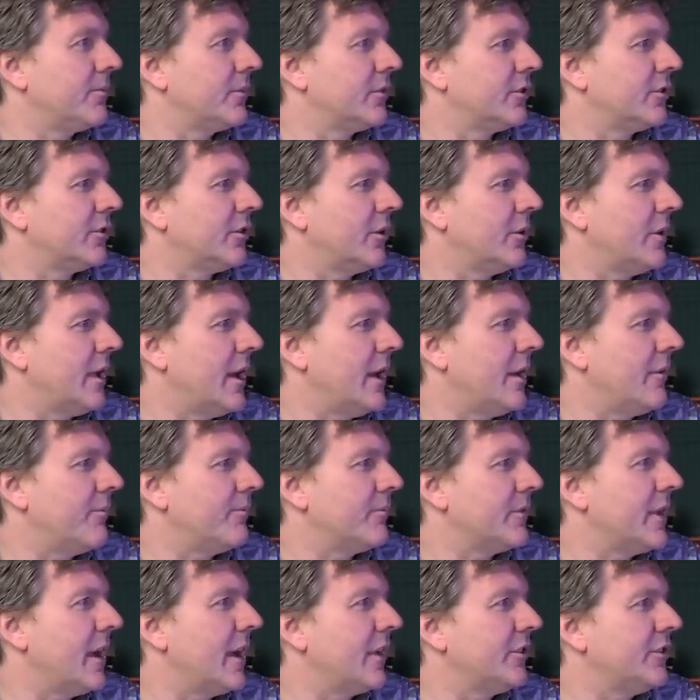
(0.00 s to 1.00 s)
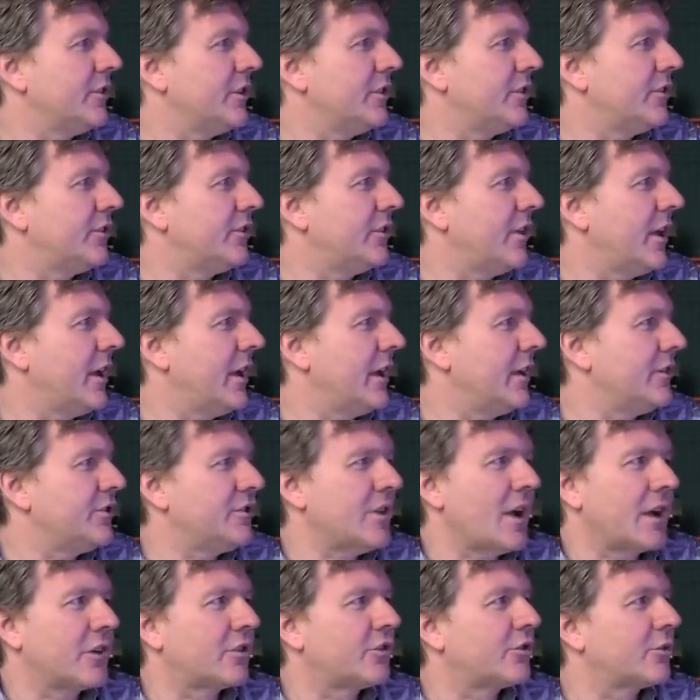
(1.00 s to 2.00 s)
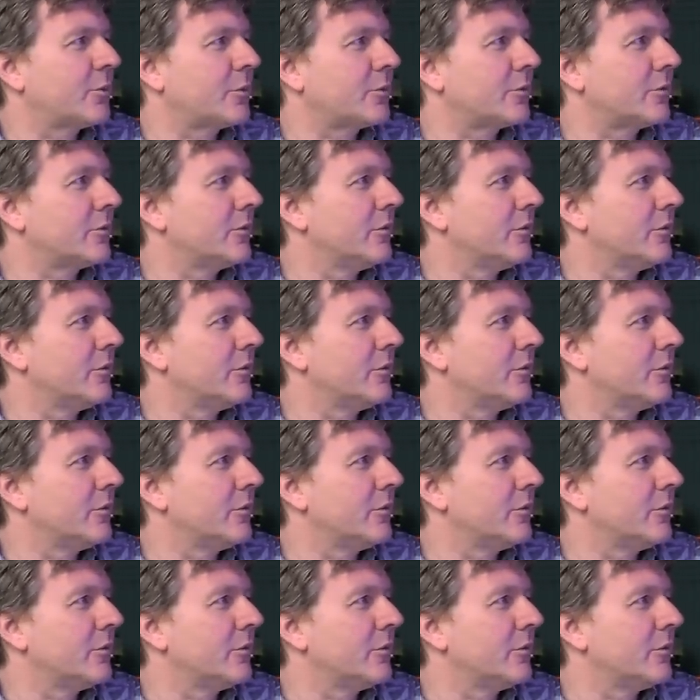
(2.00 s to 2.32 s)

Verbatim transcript: So yeah, yeah, this uh, Jack's